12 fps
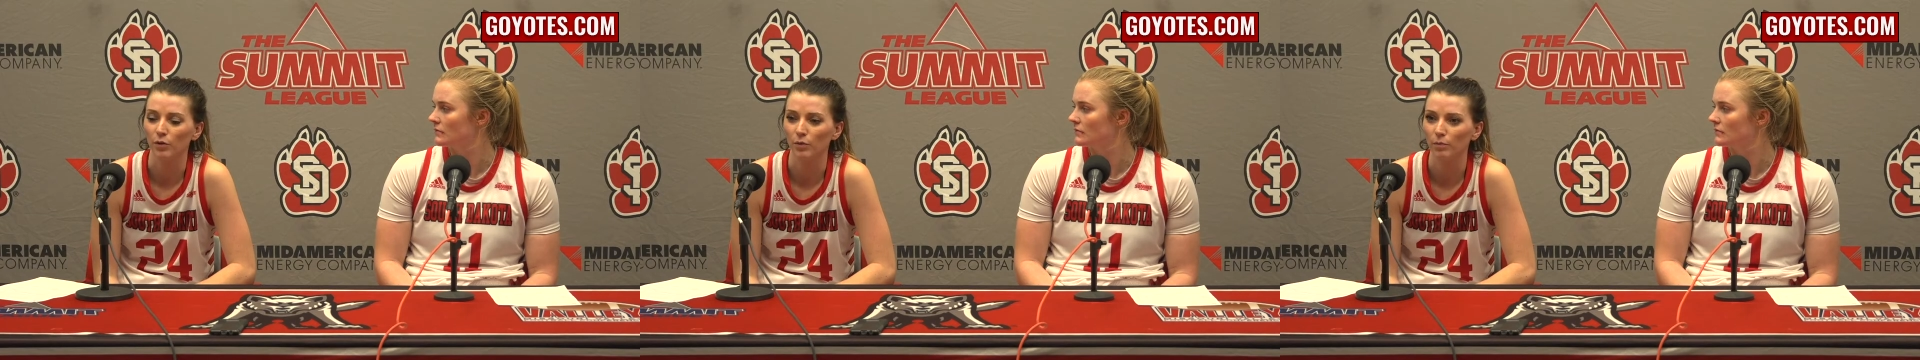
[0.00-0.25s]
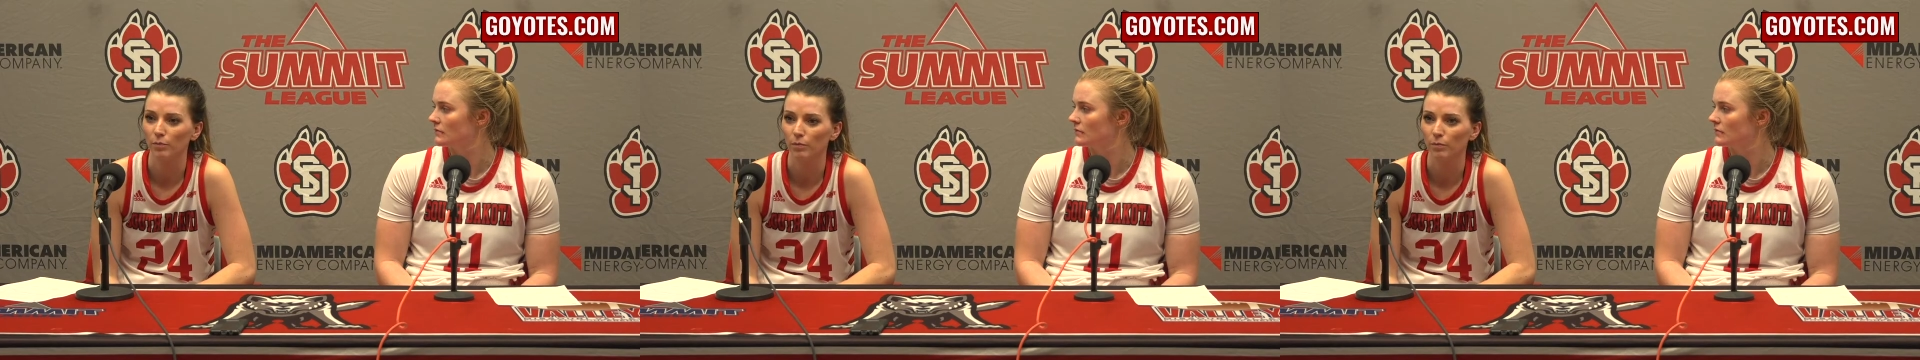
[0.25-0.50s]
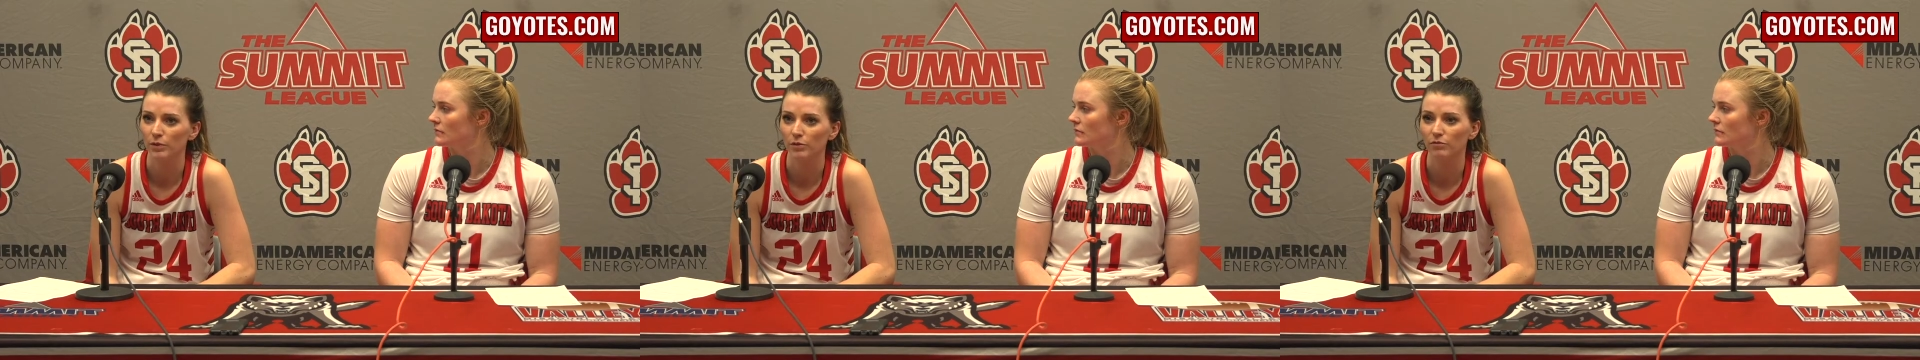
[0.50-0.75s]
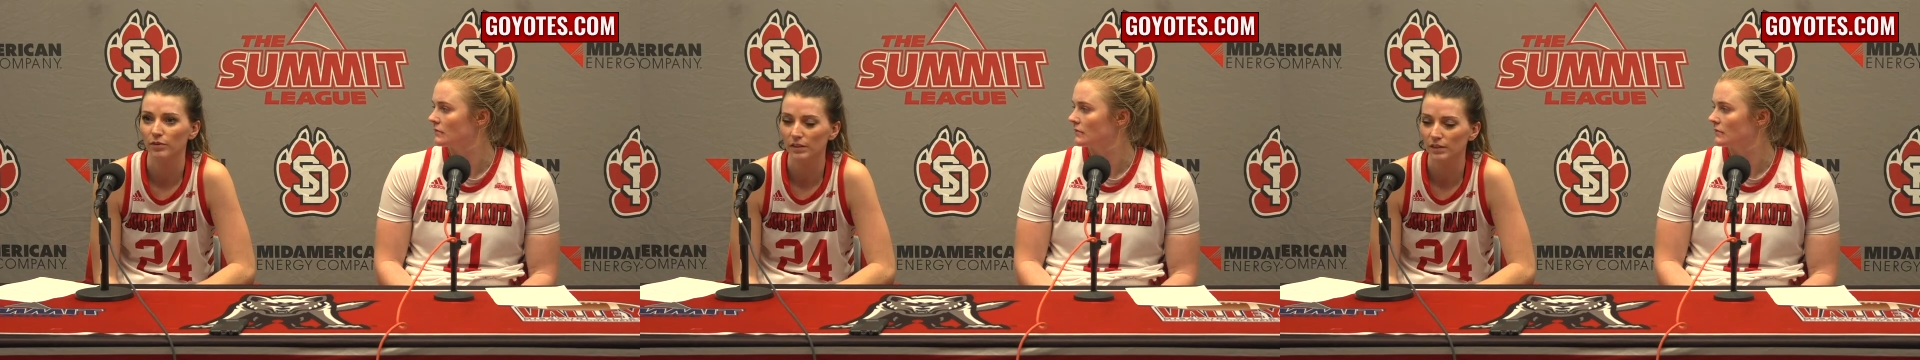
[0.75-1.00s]
Speaker 1: know,
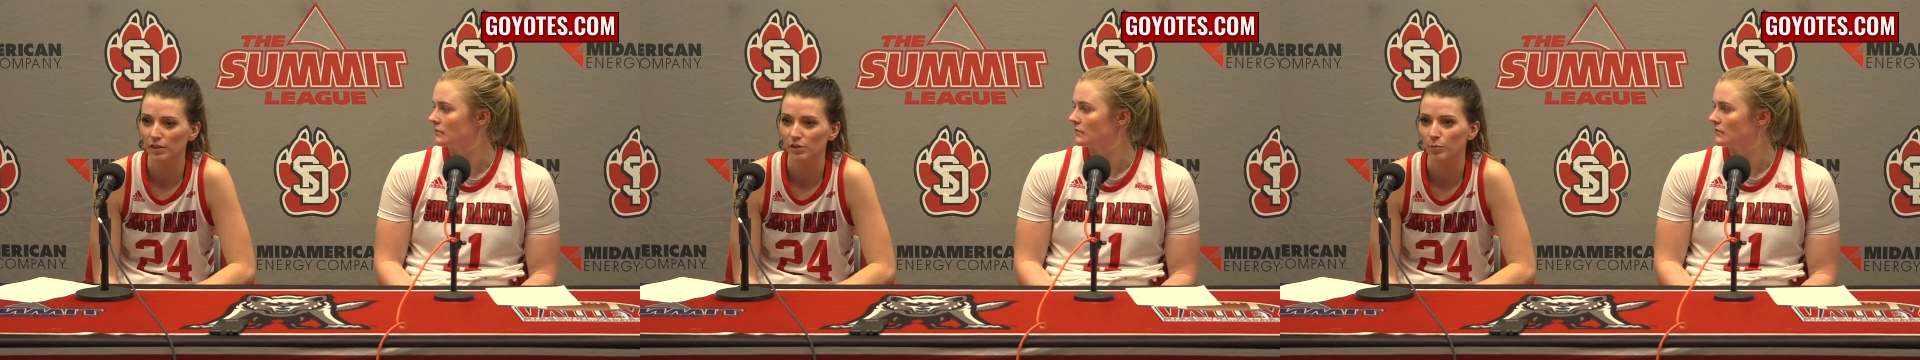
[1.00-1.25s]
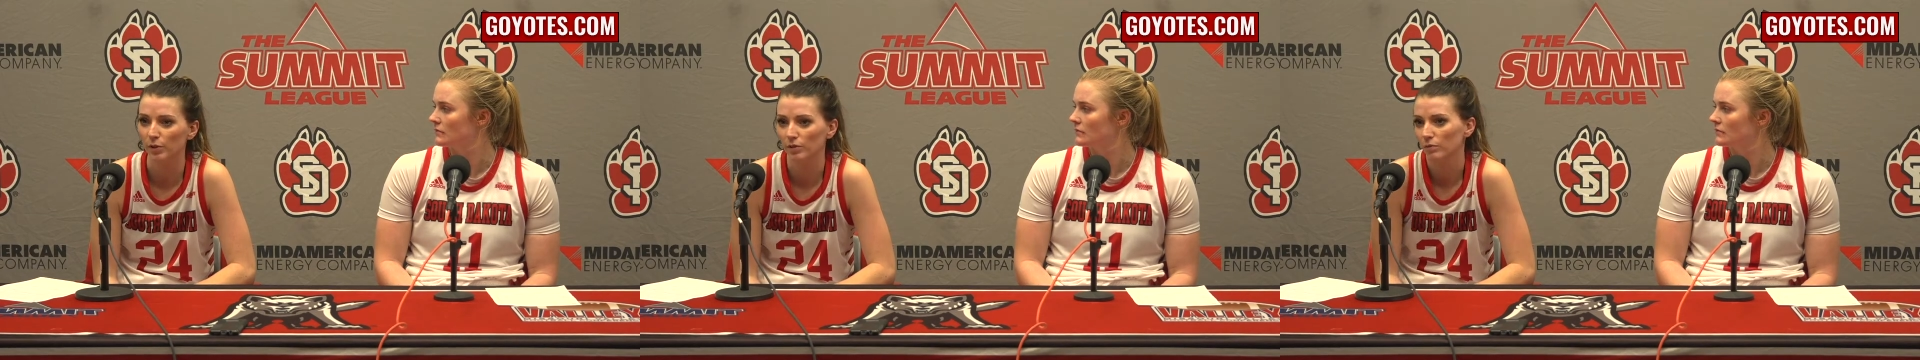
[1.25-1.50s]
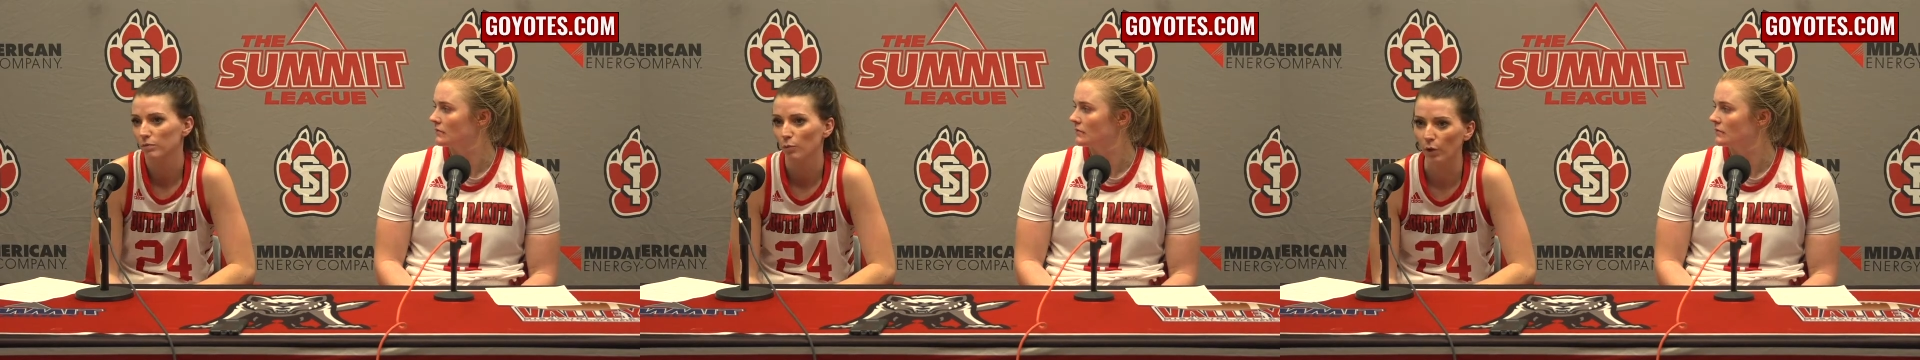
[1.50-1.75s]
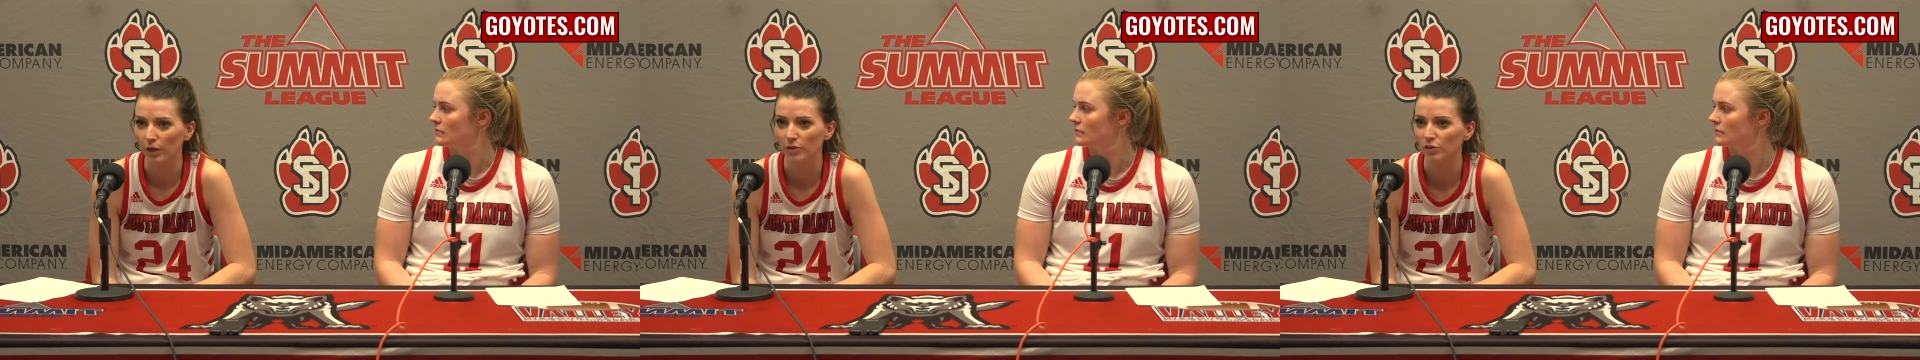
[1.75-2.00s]
defeats us, but
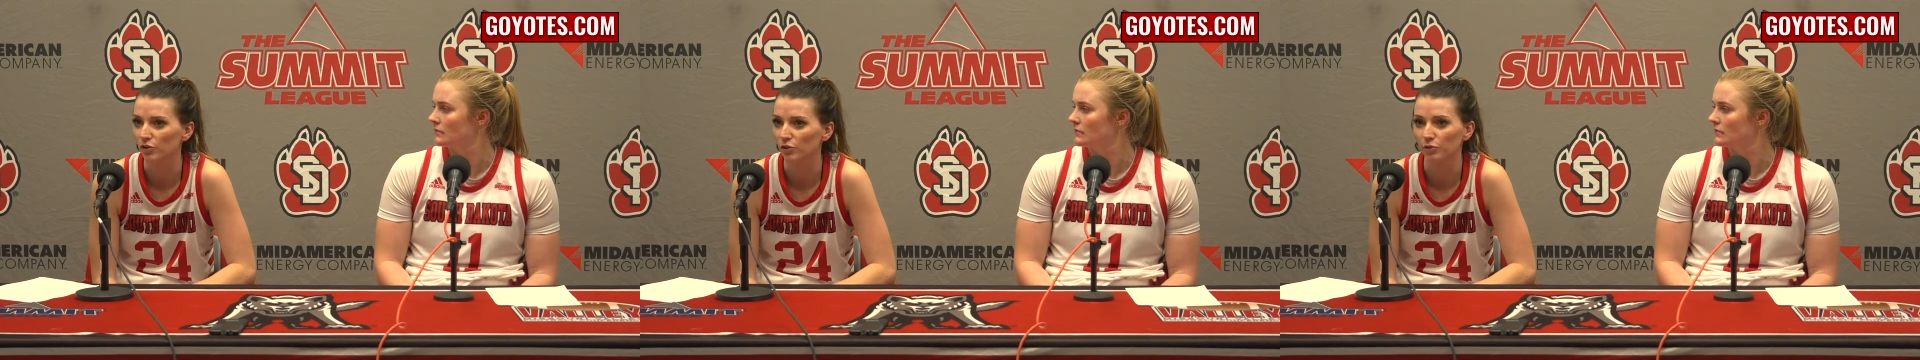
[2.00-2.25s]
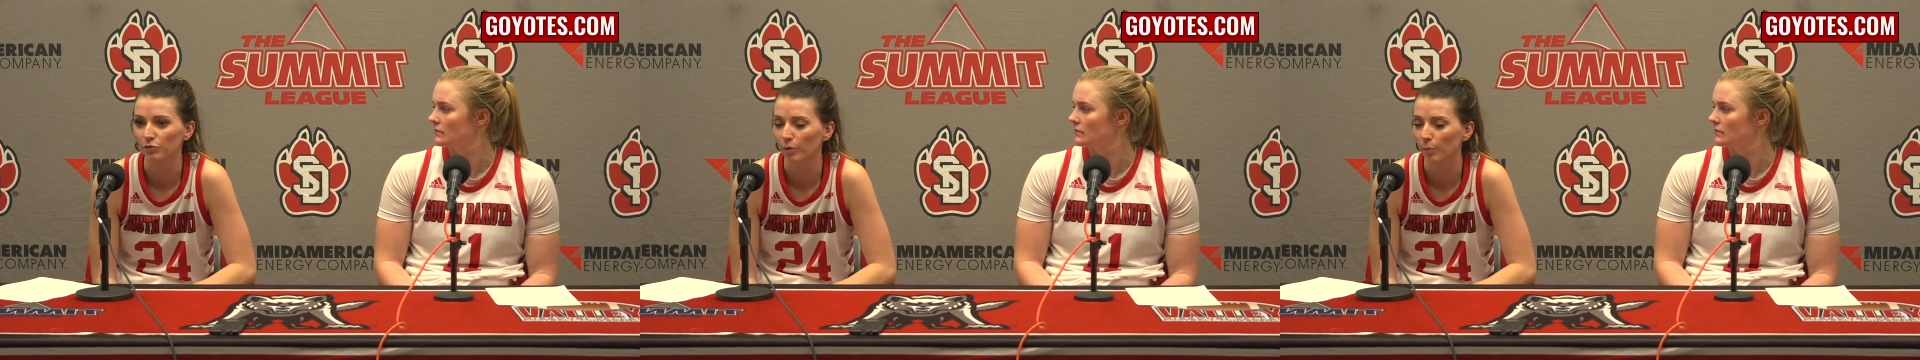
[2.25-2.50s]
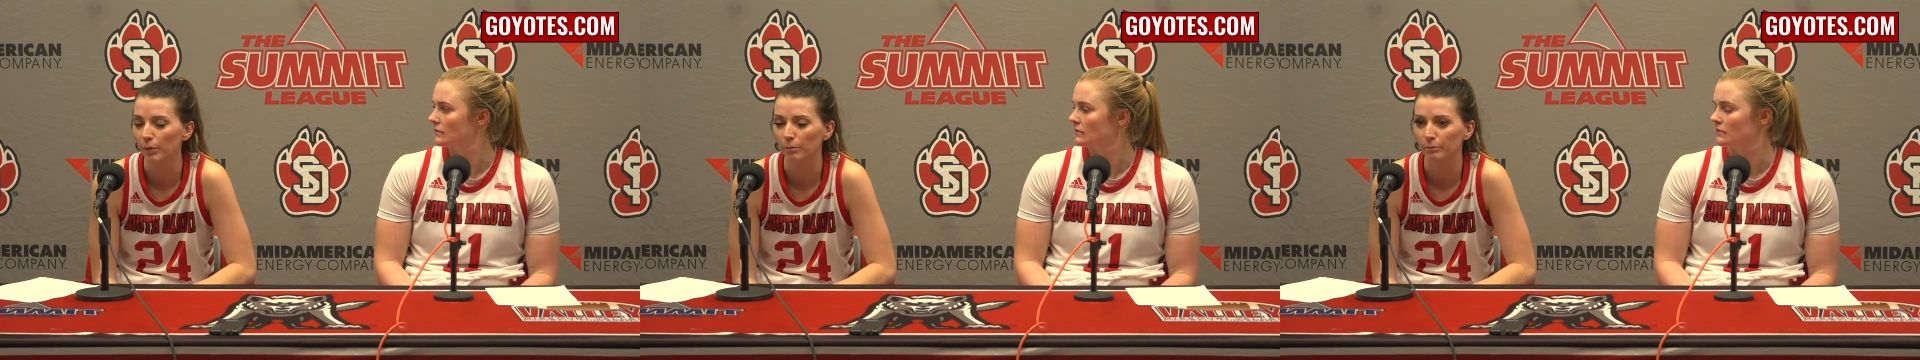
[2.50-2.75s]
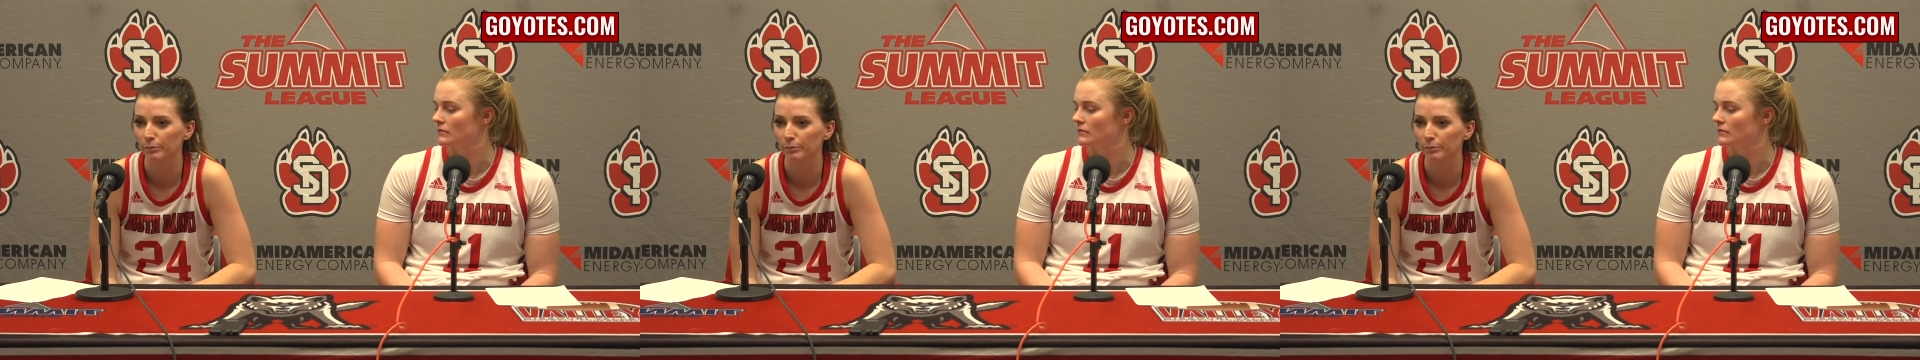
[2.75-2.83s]
we can just learn from it.